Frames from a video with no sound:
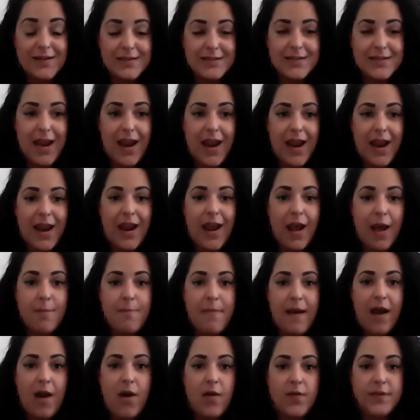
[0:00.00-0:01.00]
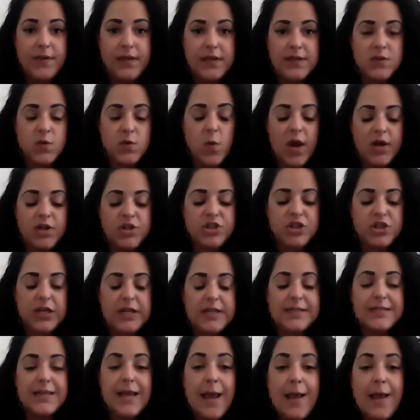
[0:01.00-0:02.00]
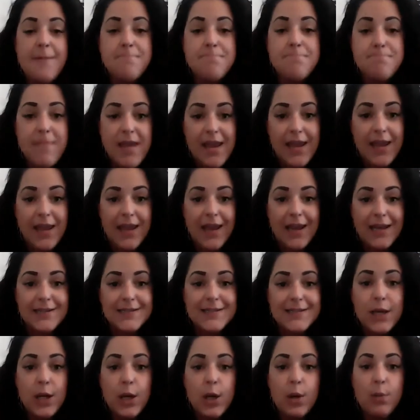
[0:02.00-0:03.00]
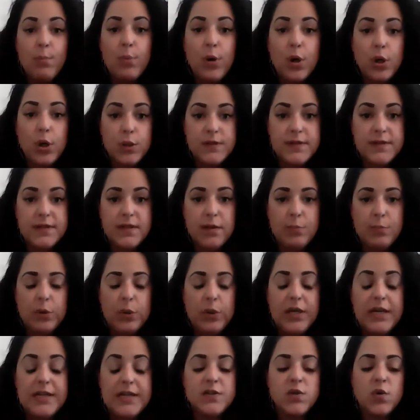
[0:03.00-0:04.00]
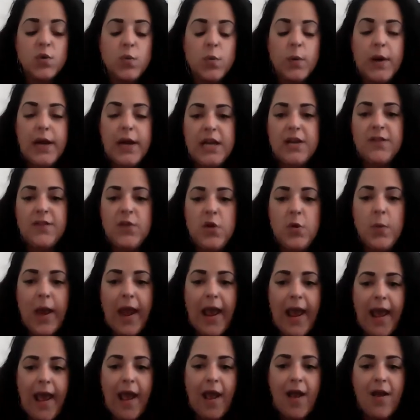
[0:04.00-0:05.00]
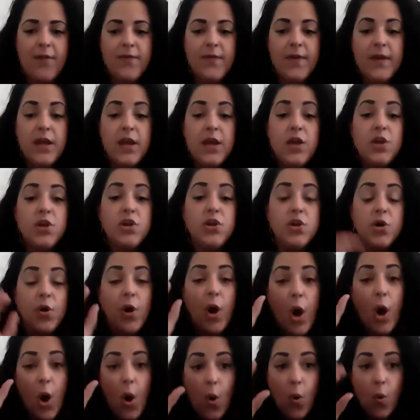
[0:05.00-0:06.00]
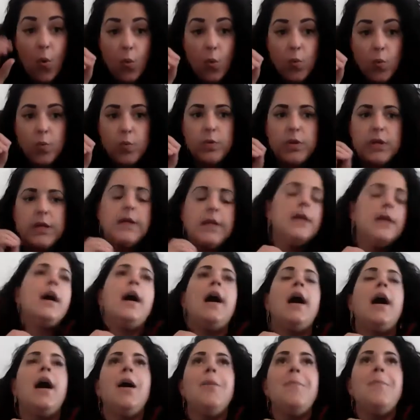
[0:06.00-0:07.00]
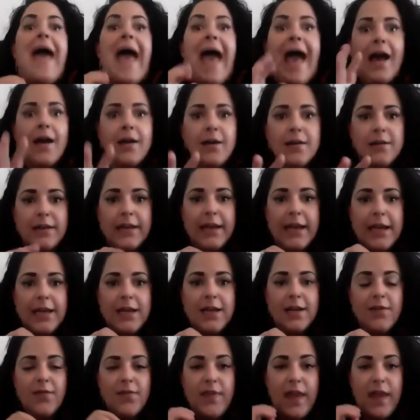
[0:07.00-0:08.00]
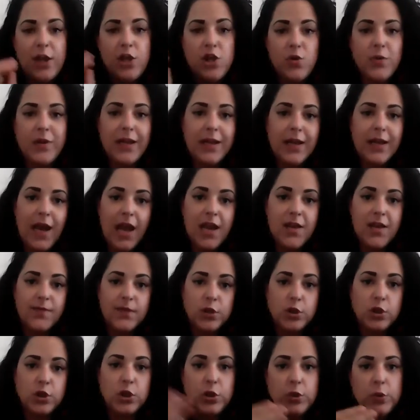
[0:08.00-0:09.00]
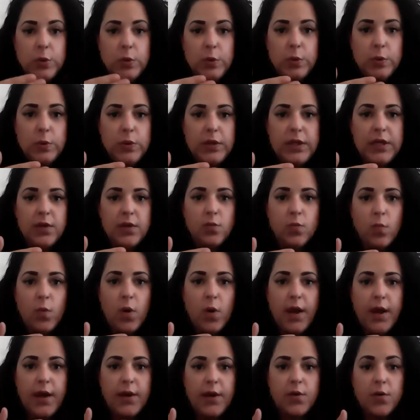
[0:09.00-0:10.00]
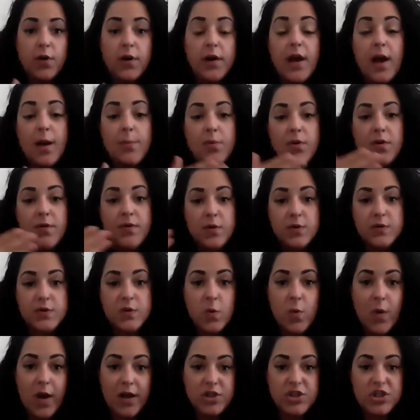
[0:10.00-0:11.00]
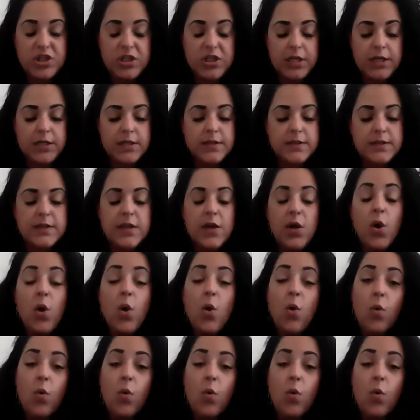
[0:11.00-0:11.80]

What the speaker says: I say about these questions. Make it personable. It's great if you have your own accolade that you can kind of include in one or a couple of those questions.